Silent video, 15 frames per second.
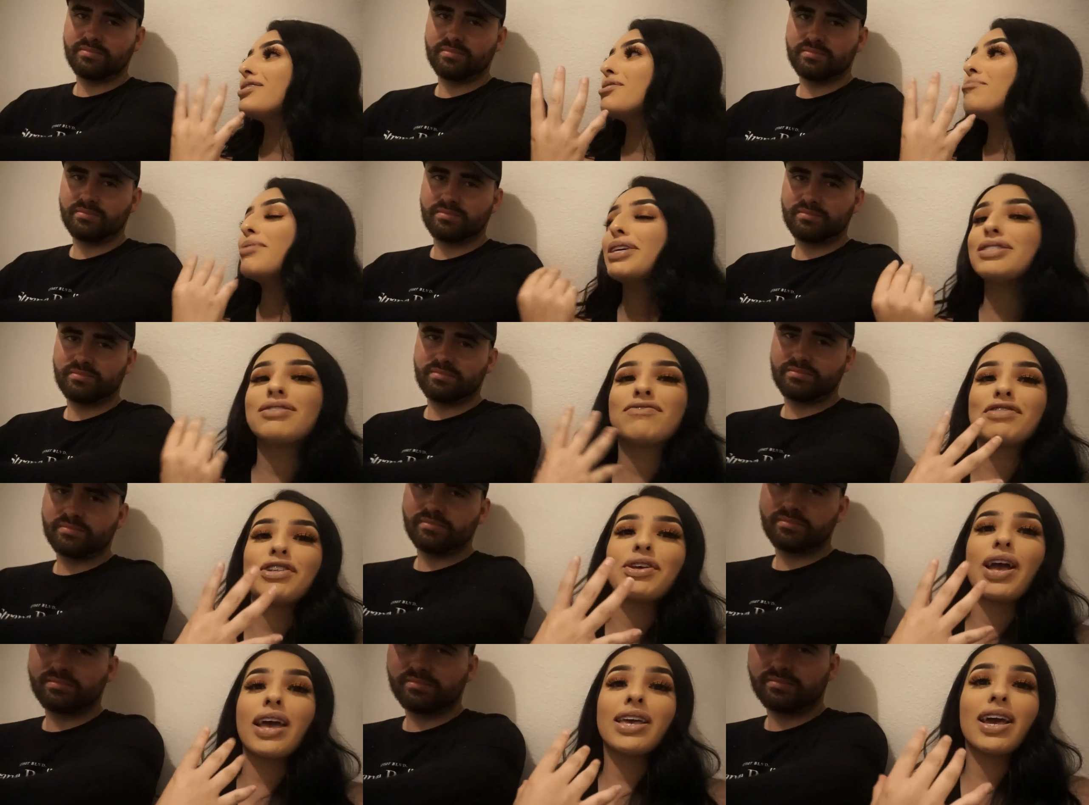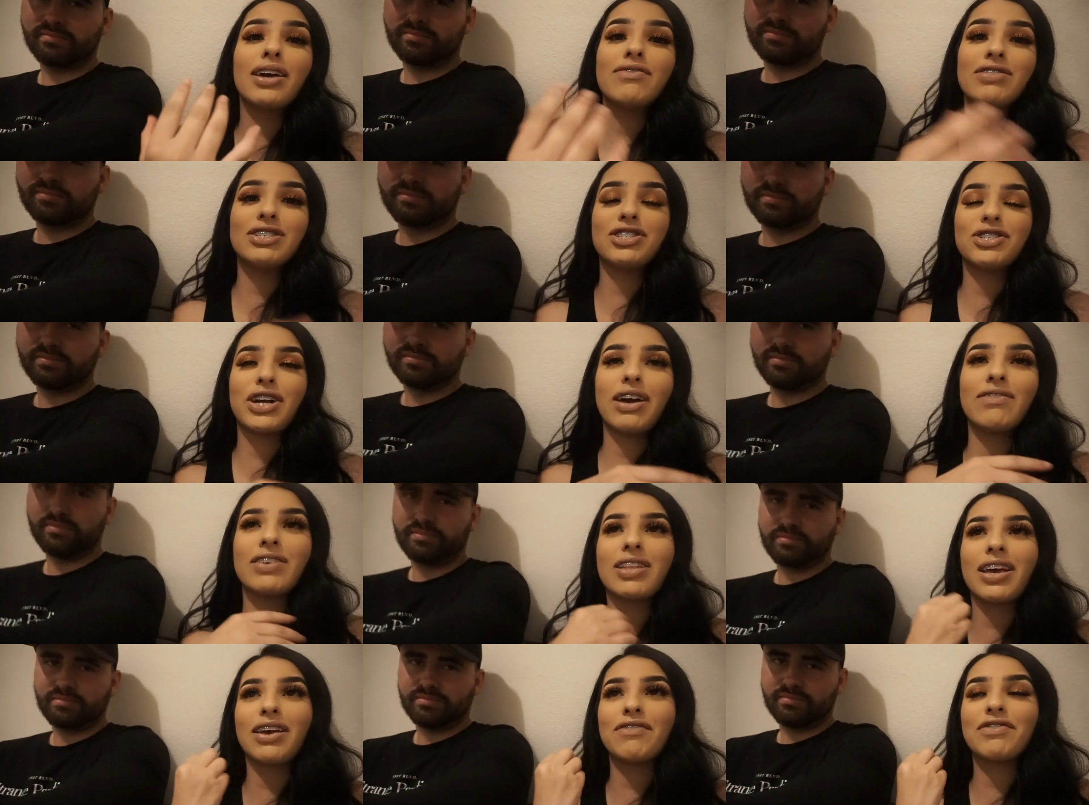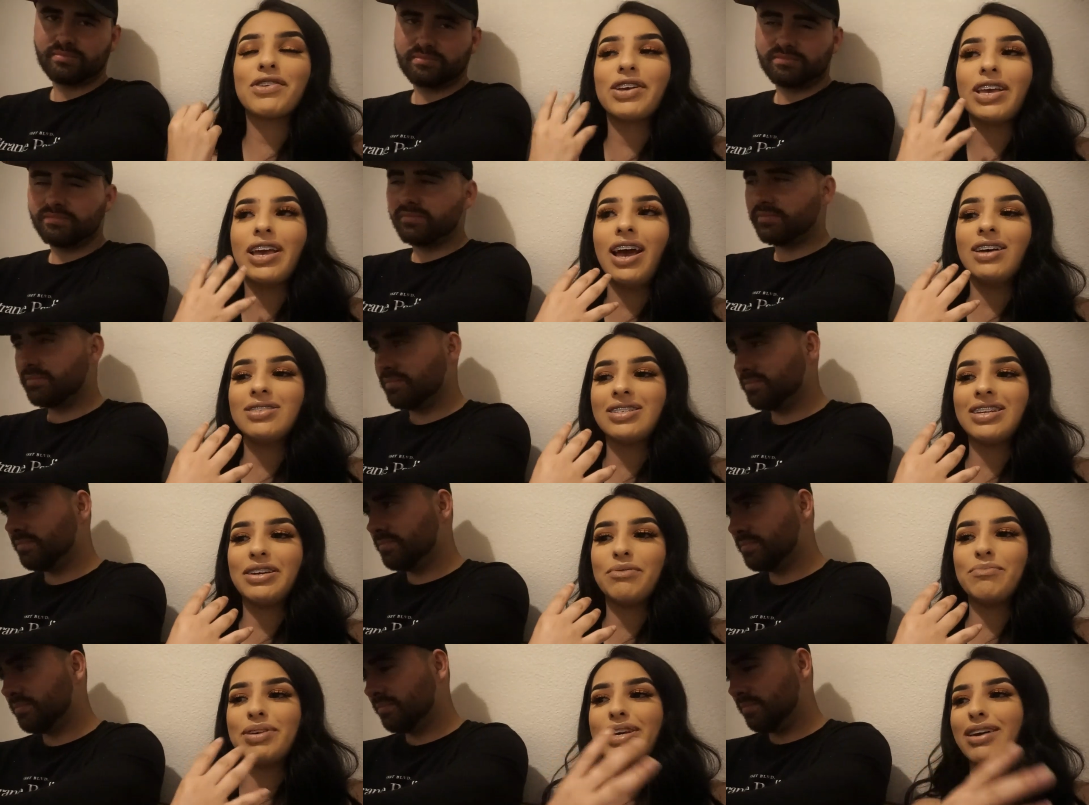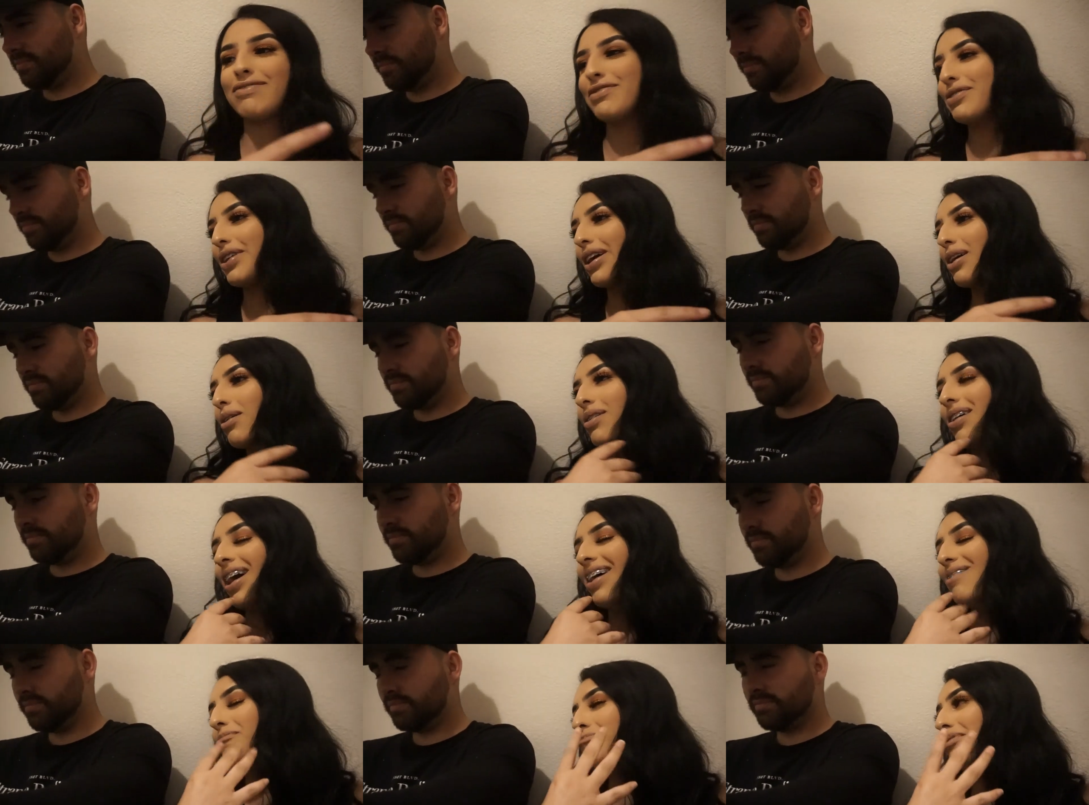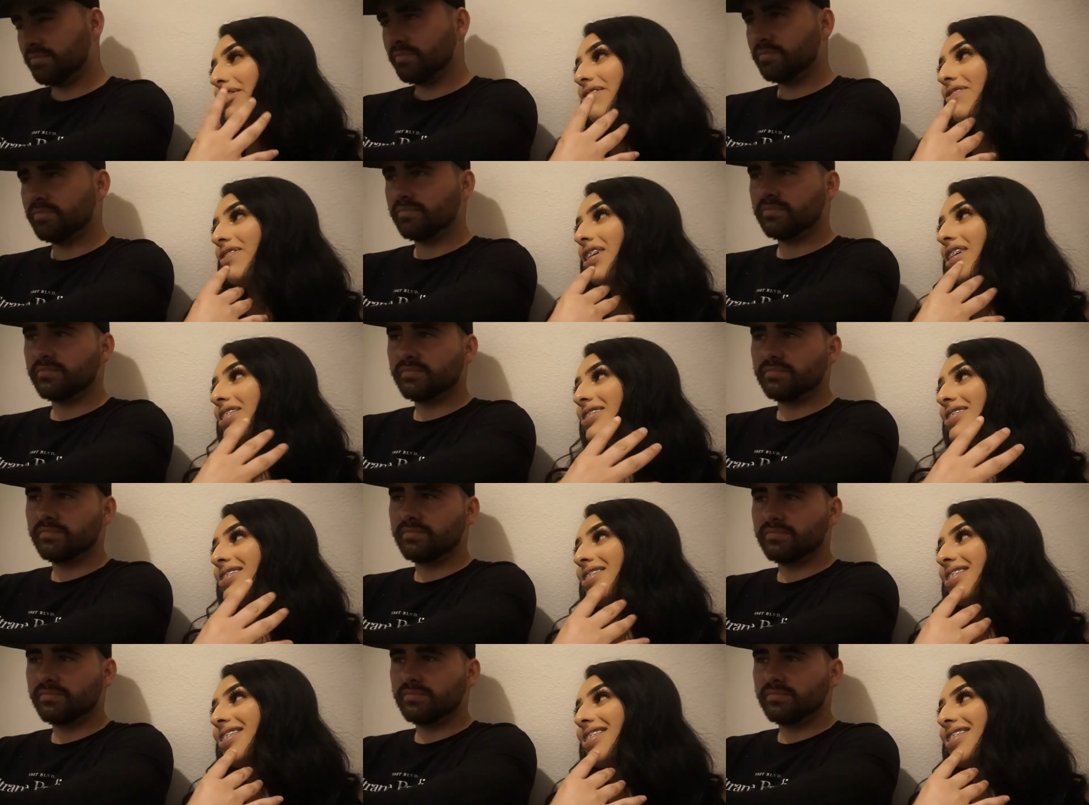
Speaker 1: an amazing feeling. I can't even describe it. Like I feel like it hasn't hit me. I feel like I have butterflies.